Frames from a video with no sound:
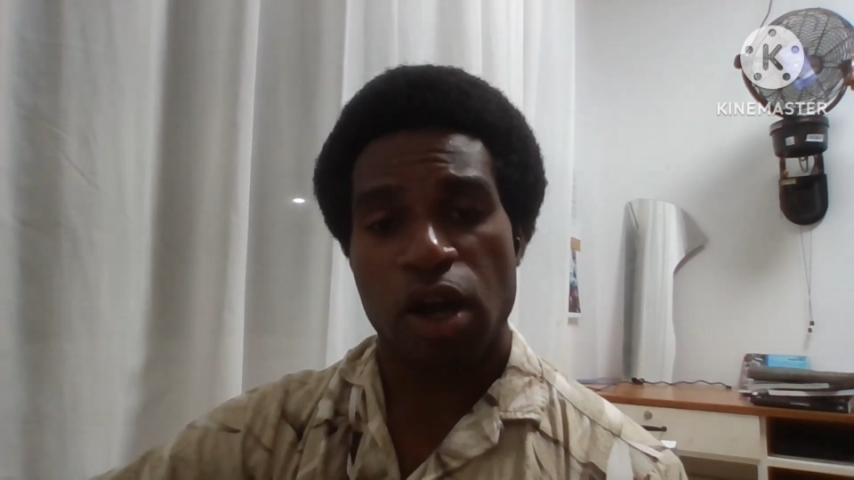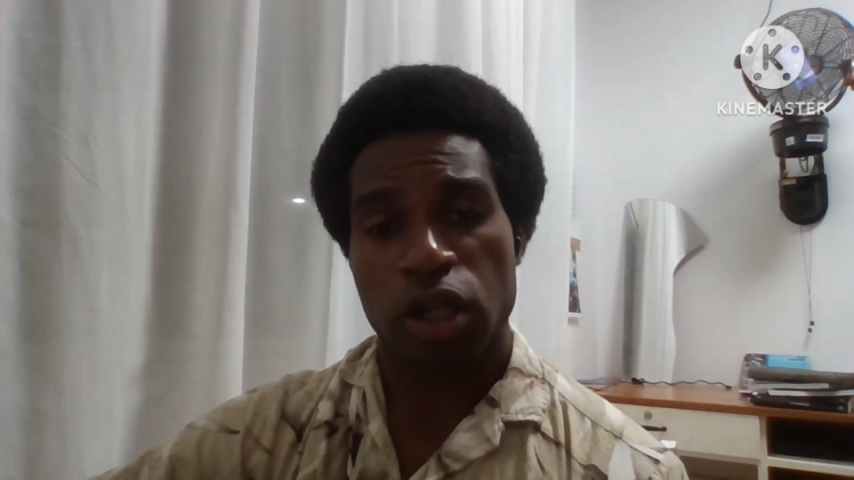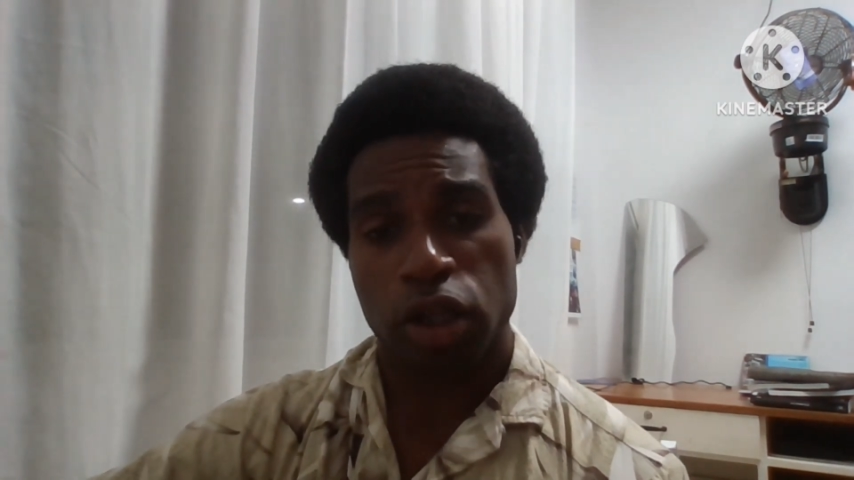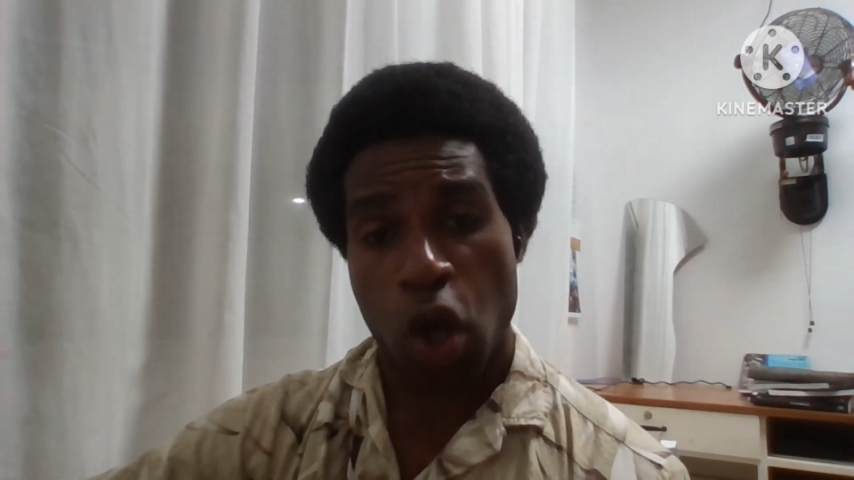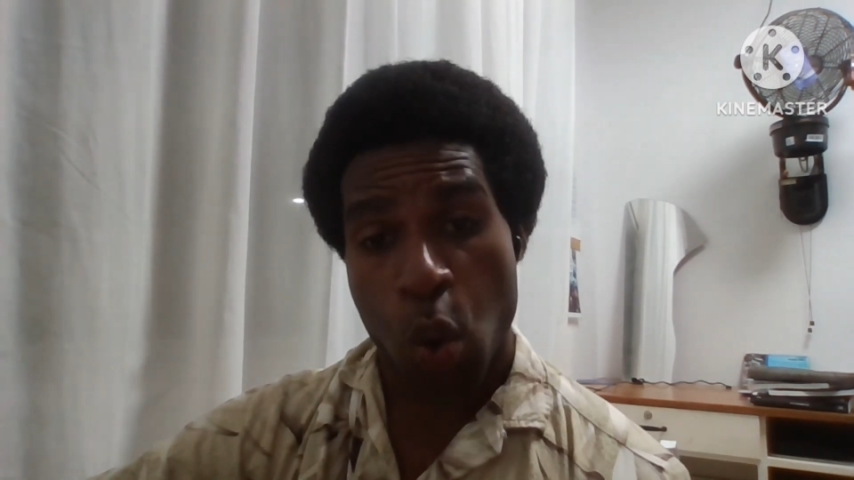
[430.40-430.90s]
a
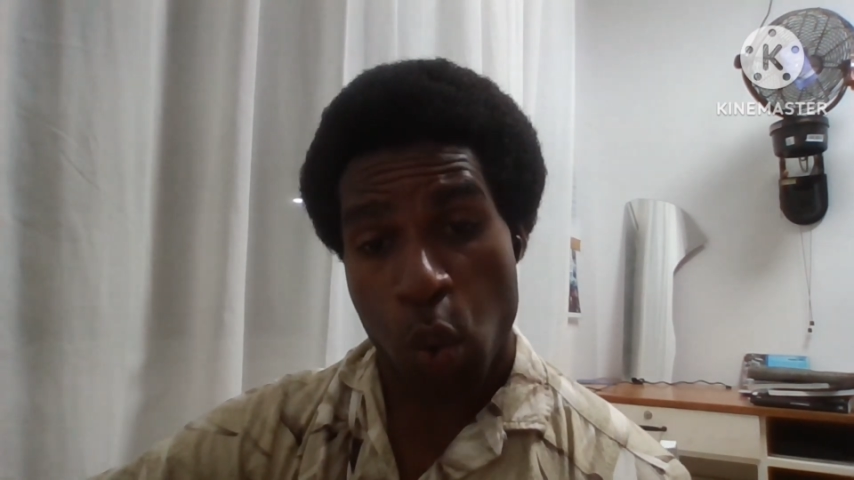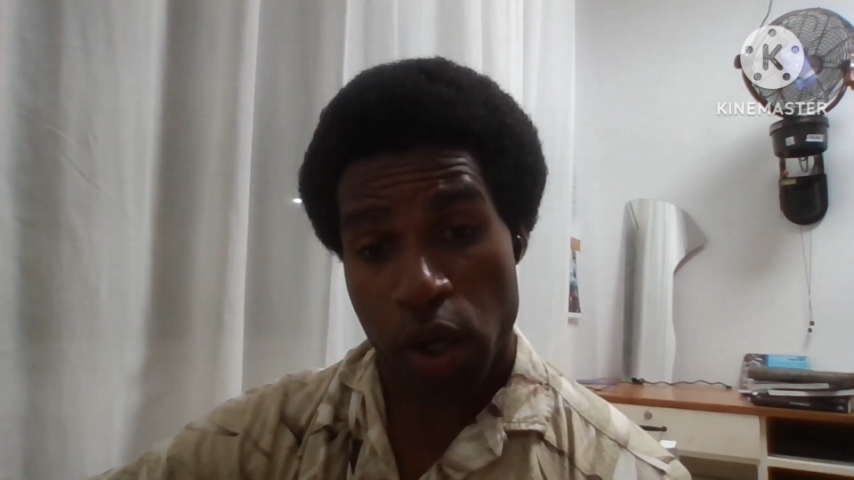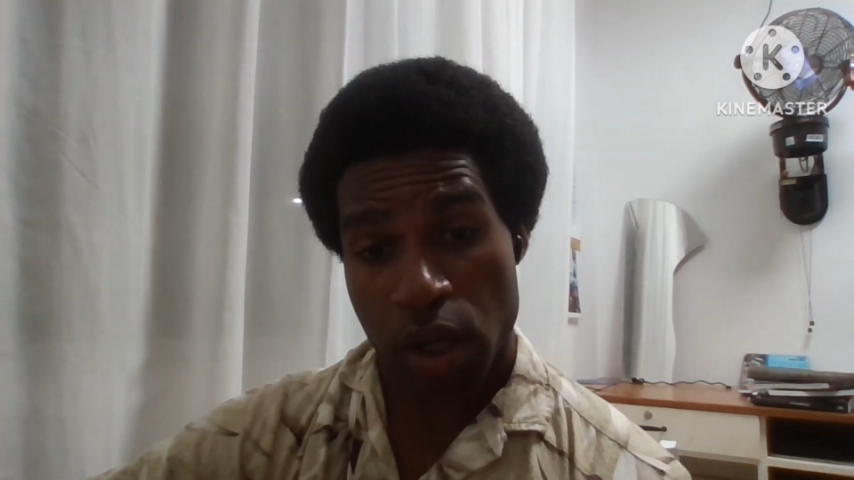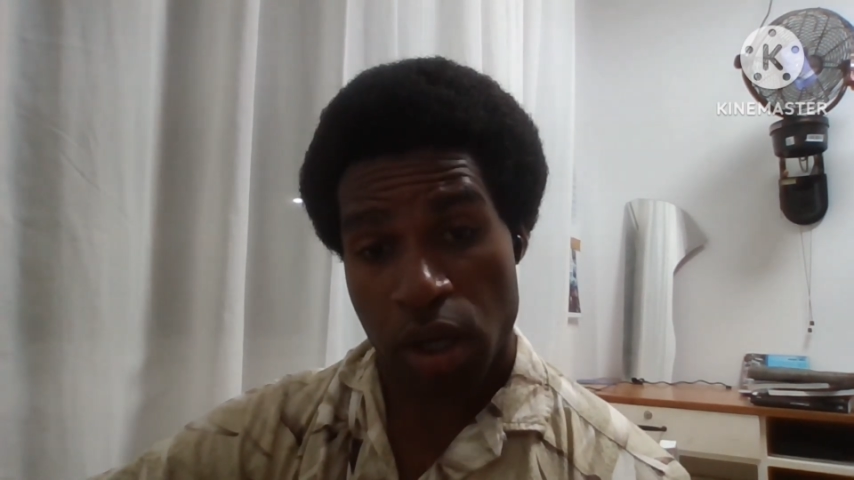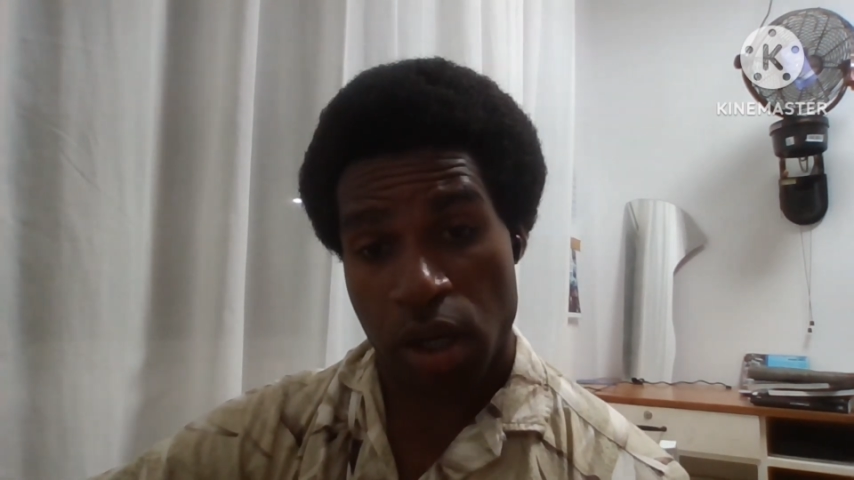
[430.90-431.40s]

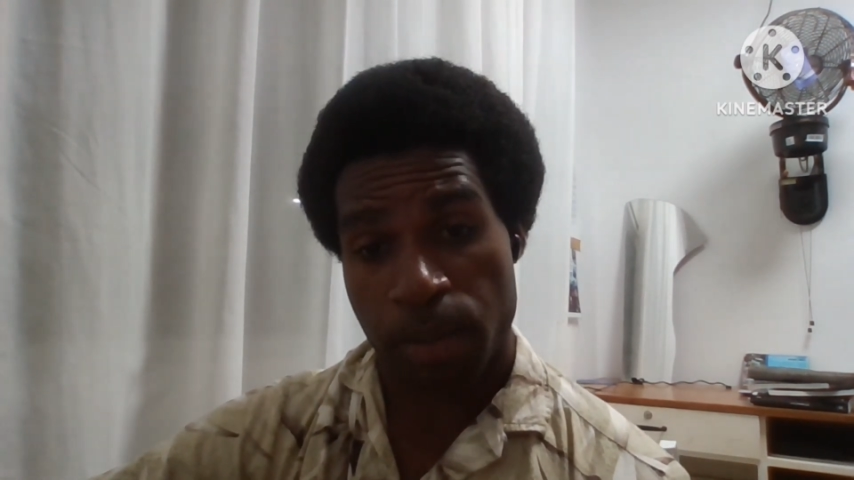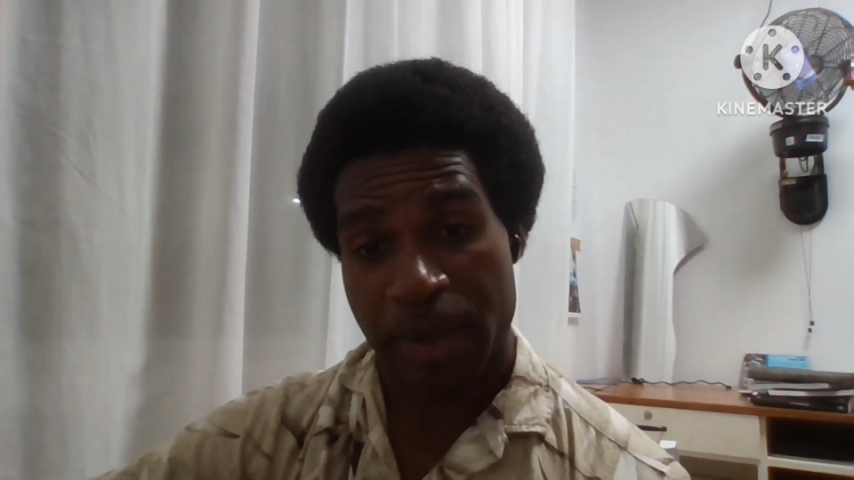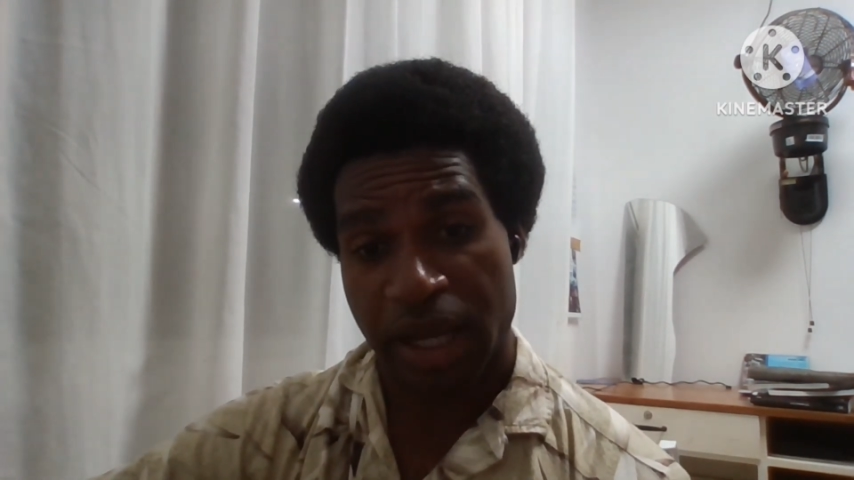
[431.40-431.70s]
lower